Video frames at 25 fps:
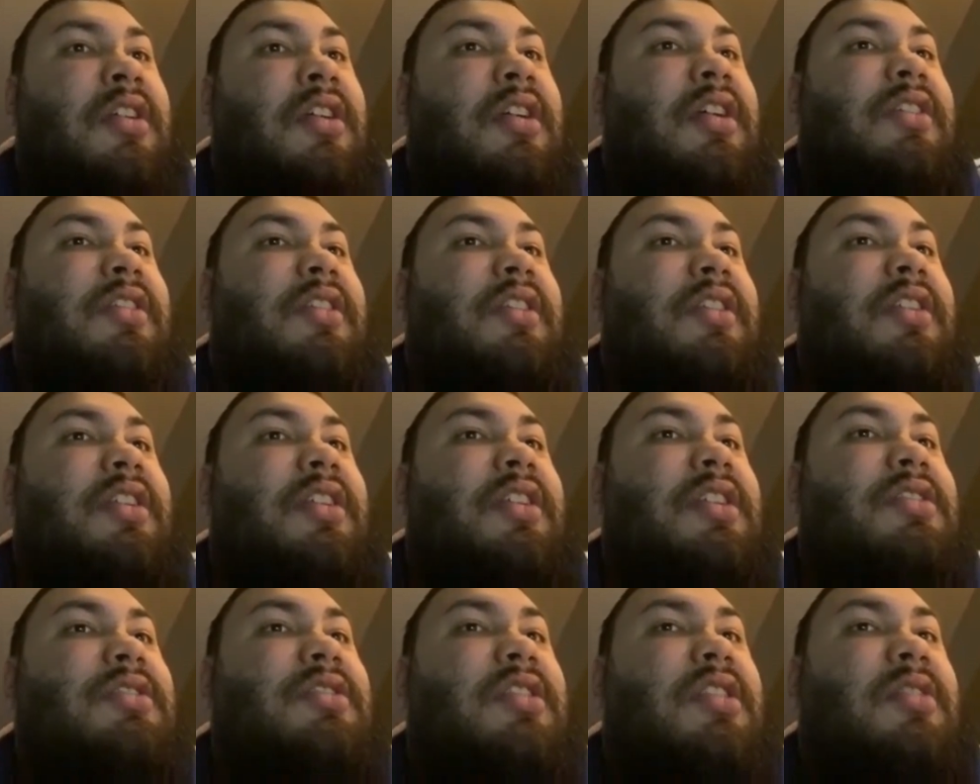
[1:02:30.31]
I think
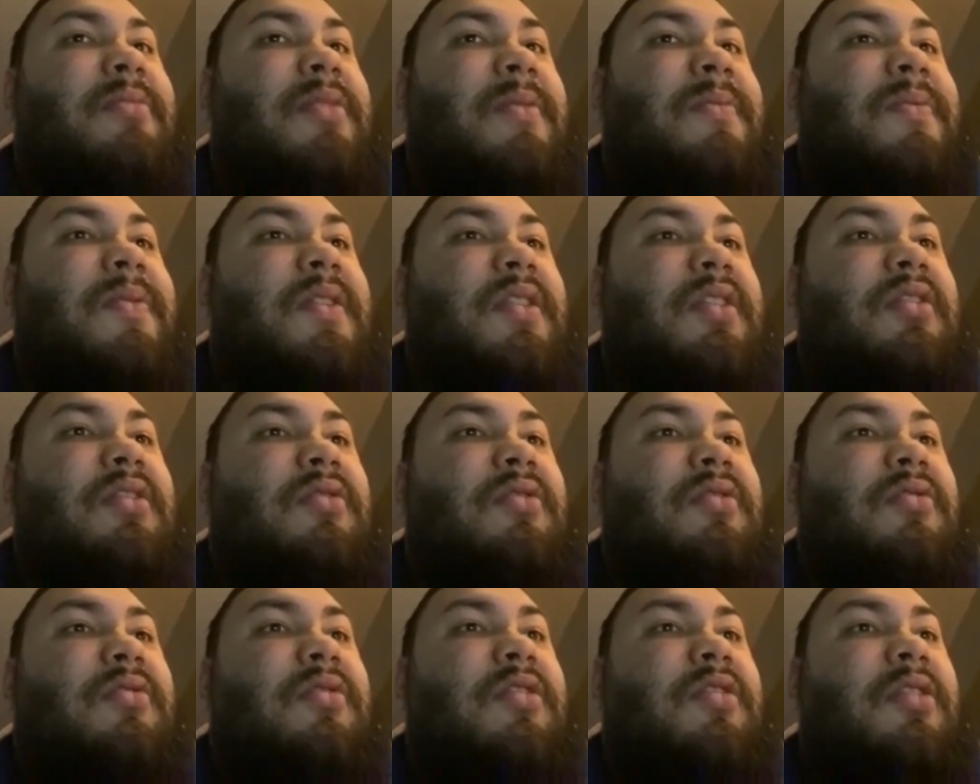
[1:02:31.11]
he's going to be a pretty good
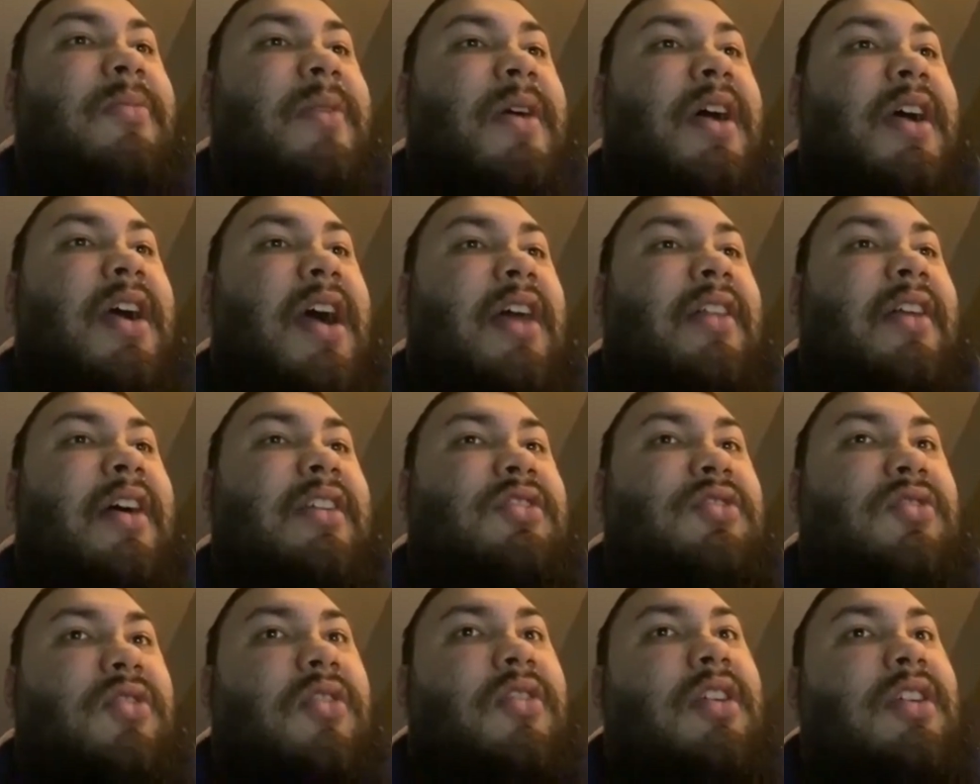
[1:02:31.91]
quarterback. I like
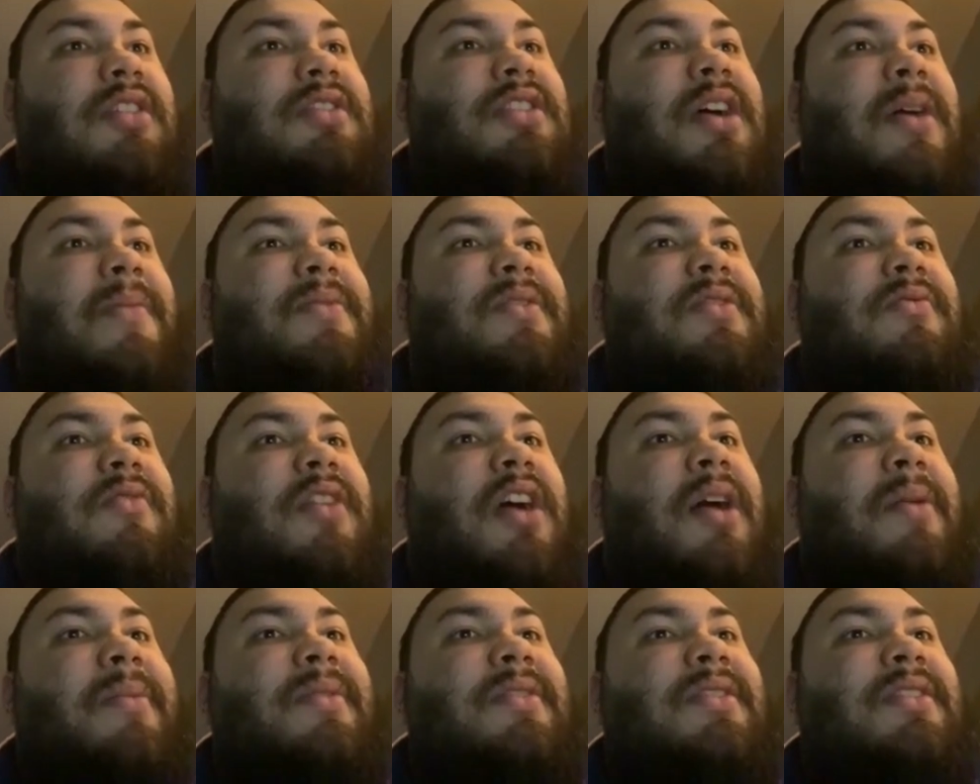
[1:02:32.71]
Dorian
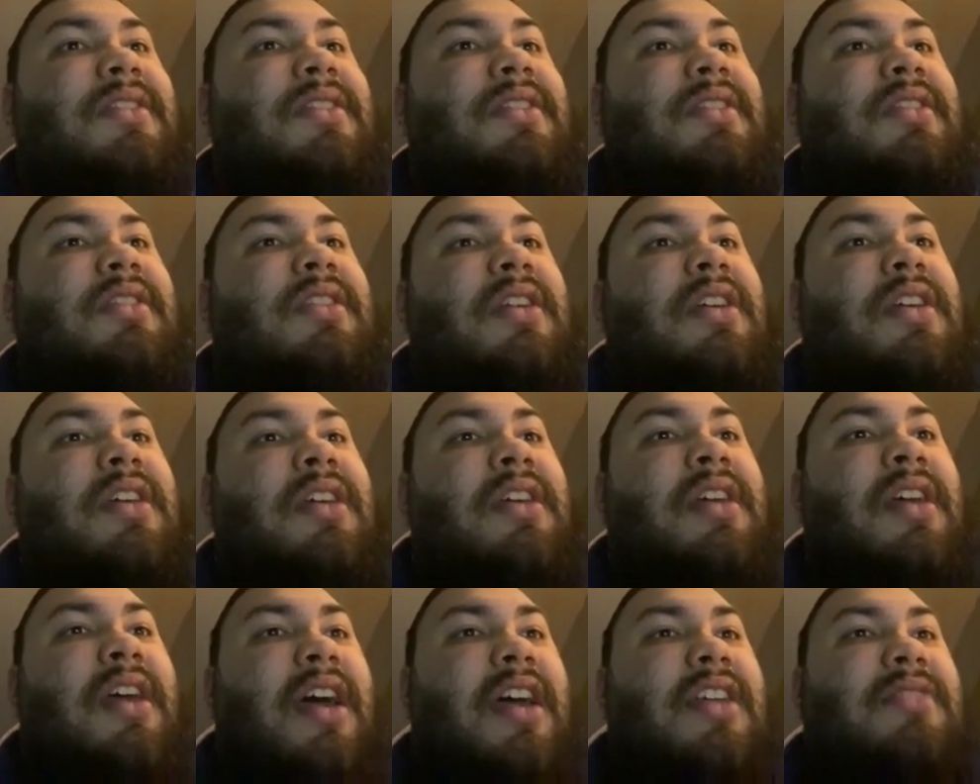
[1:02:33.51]
Thompson-Robinson
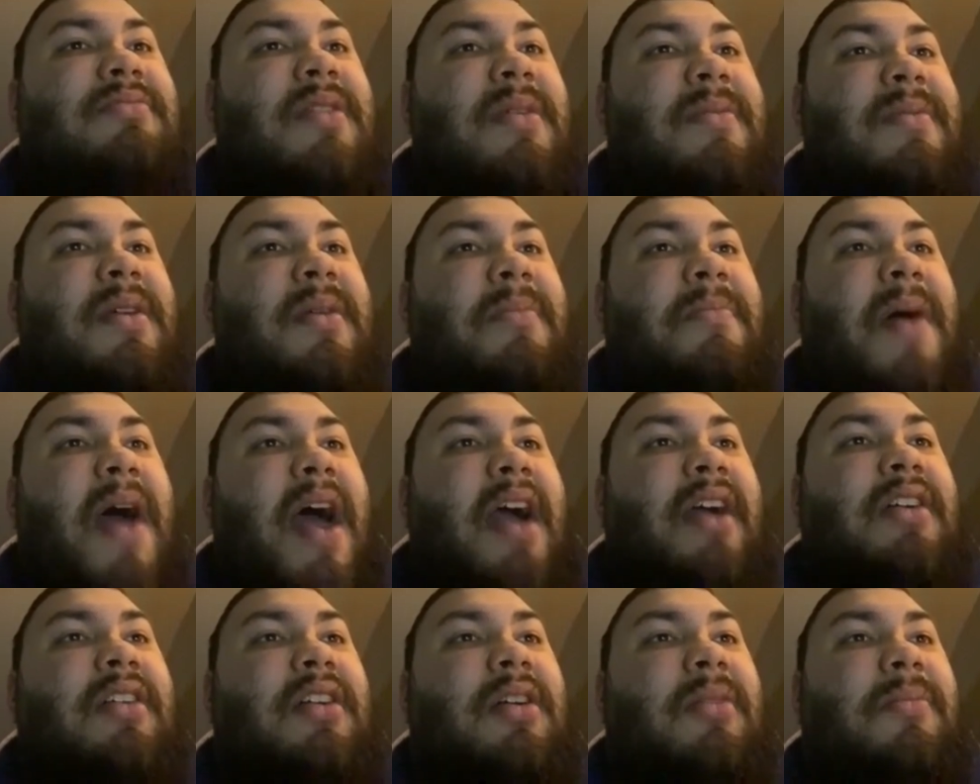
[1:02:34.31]
as maybe a
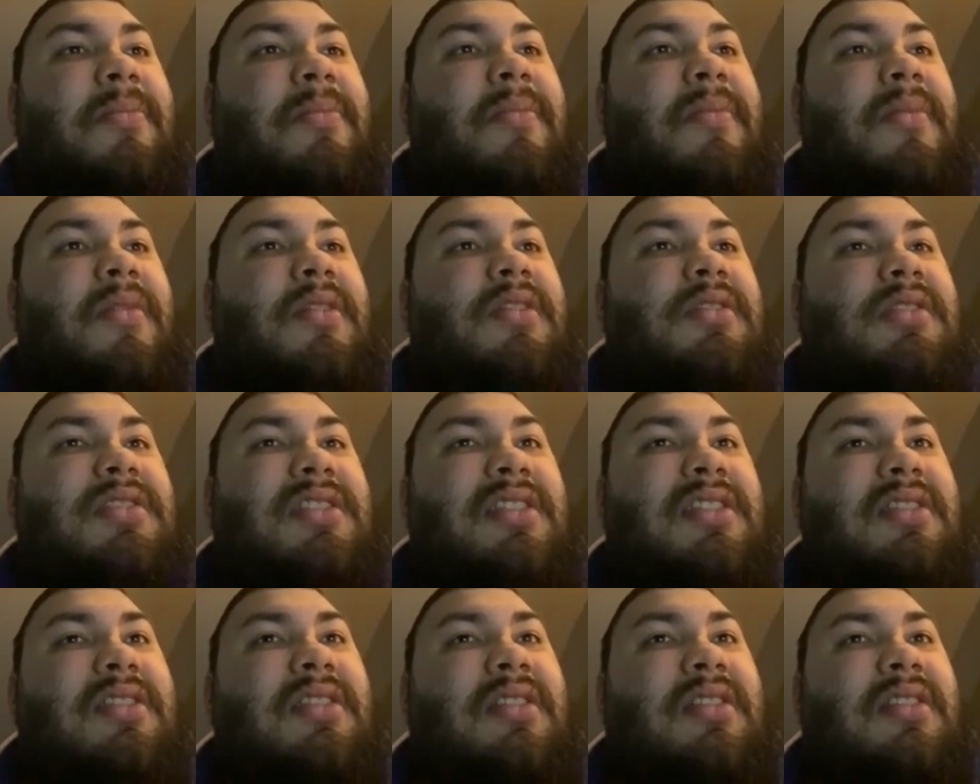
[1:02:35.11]
backup
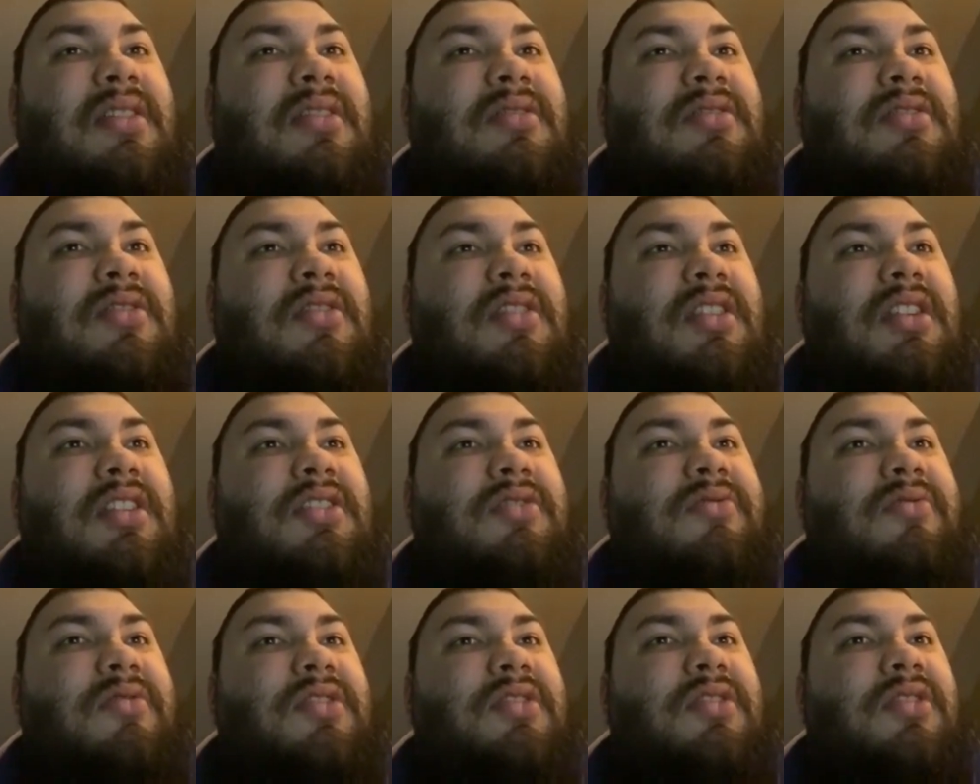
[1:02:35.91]
to turn
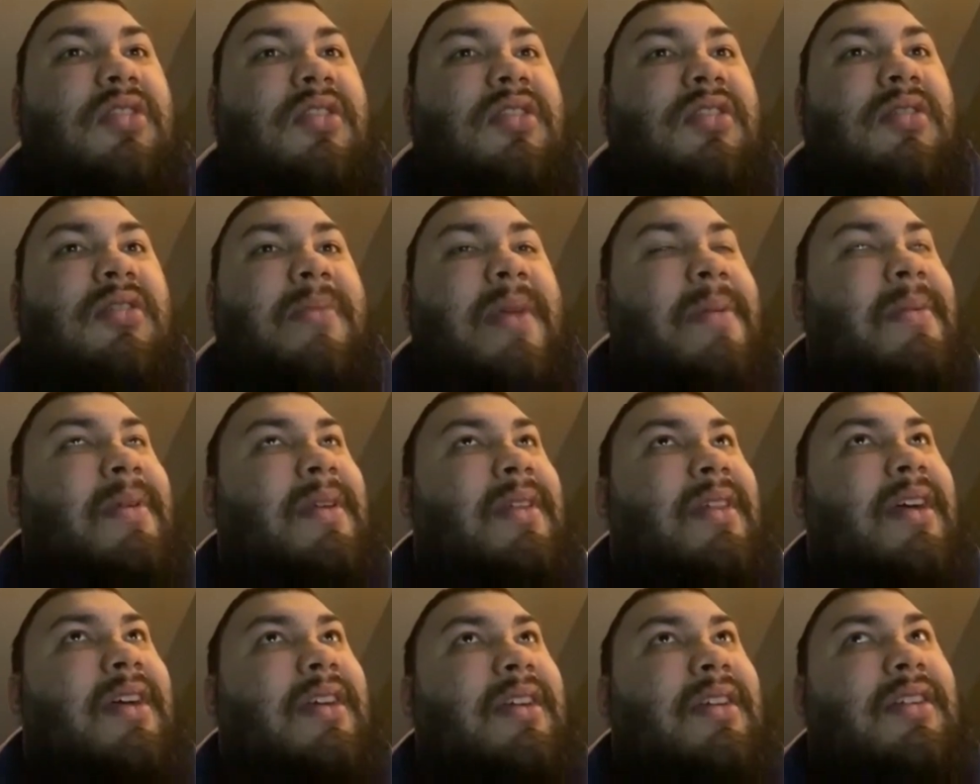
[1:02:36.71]
into a starter. Maybe
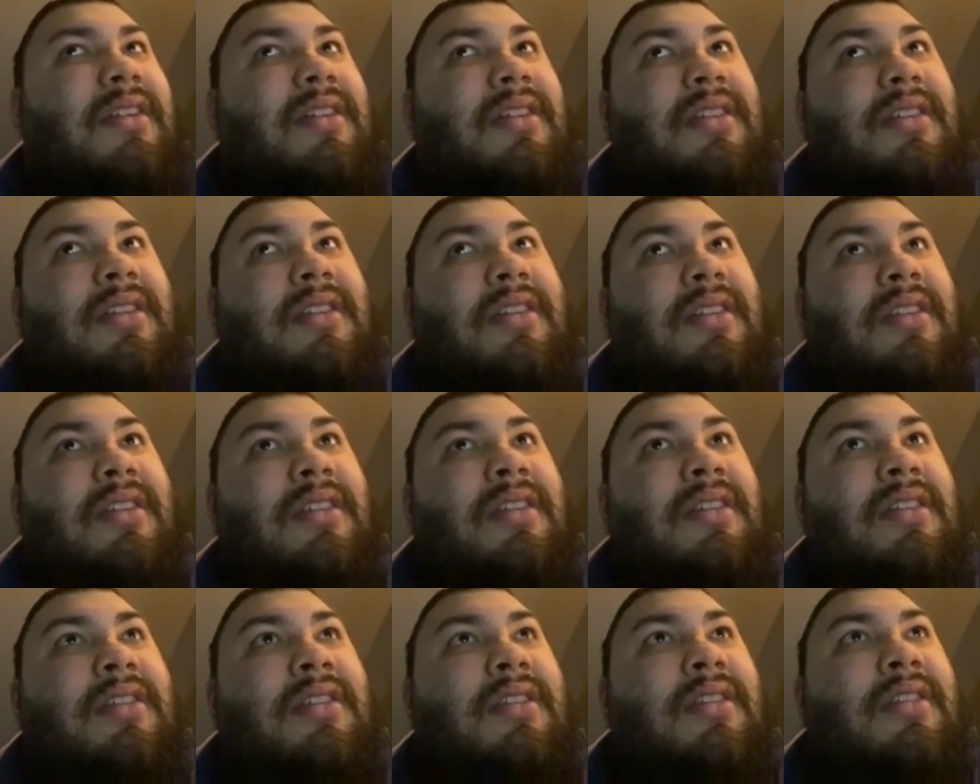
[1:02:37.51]
like,
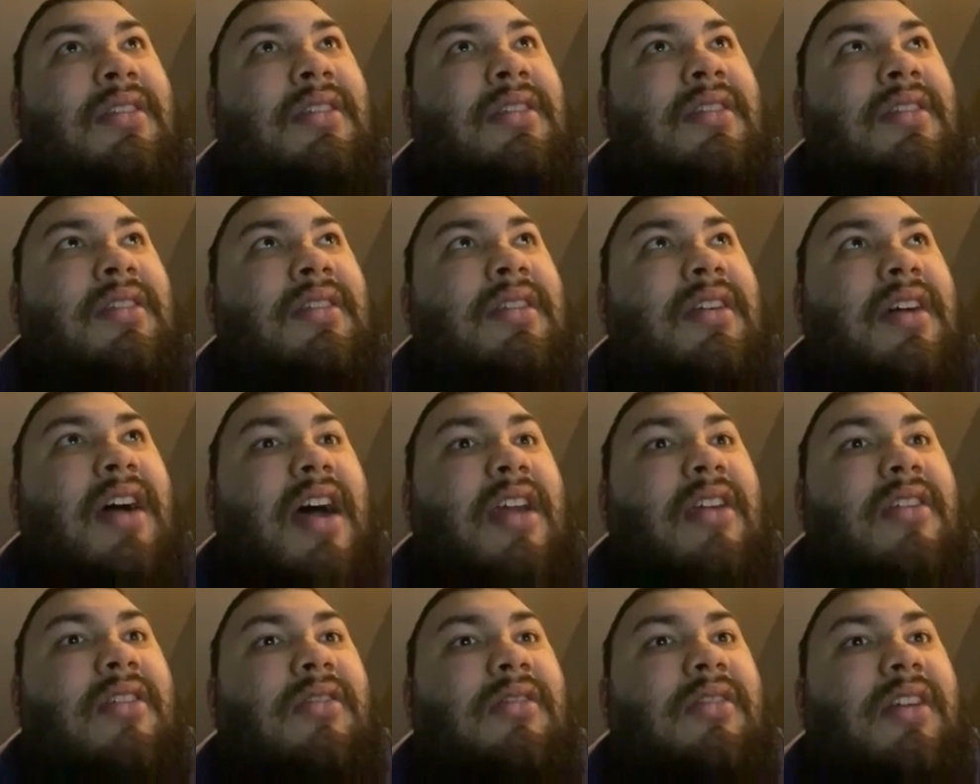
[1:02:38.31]

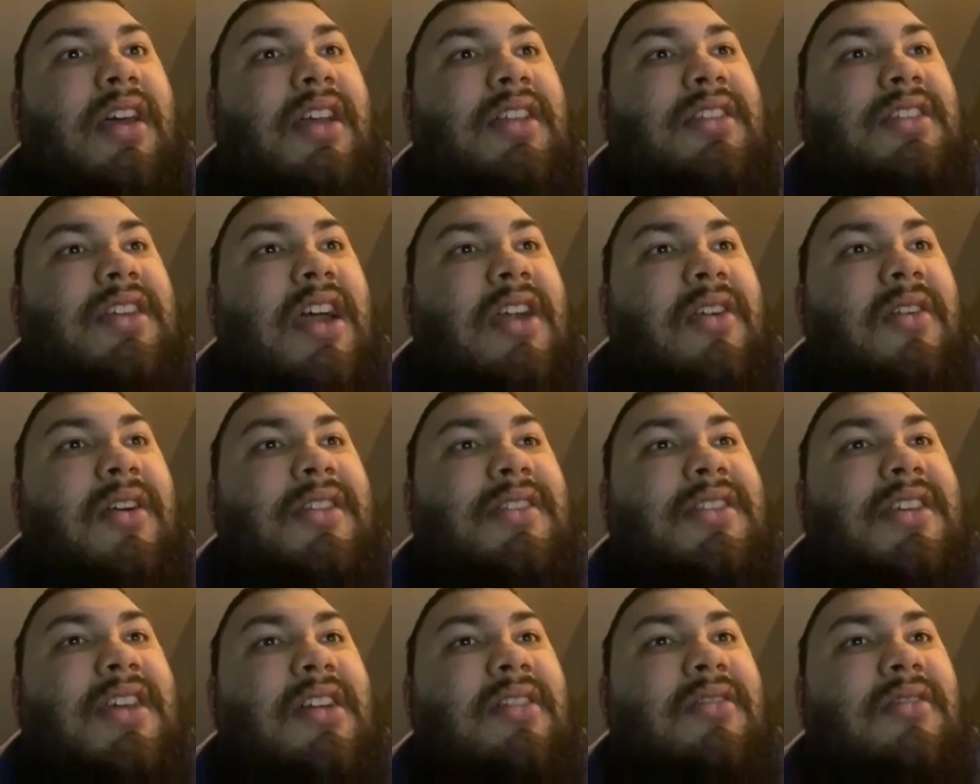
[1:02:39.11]
I don't know, like a
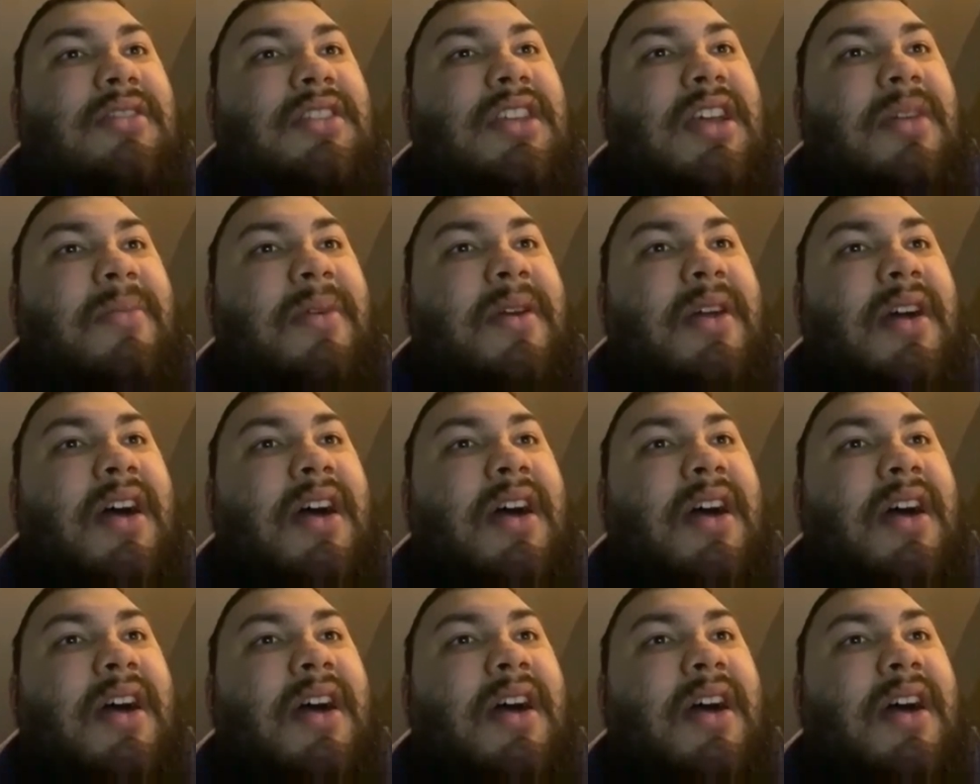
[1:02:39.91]
Tyrod Taylor type of